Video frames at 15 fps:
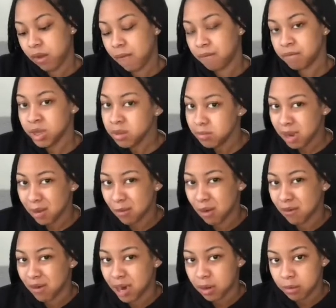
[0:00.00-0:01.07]
female
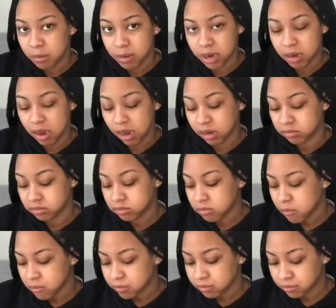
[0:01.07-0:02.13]
around me. Like,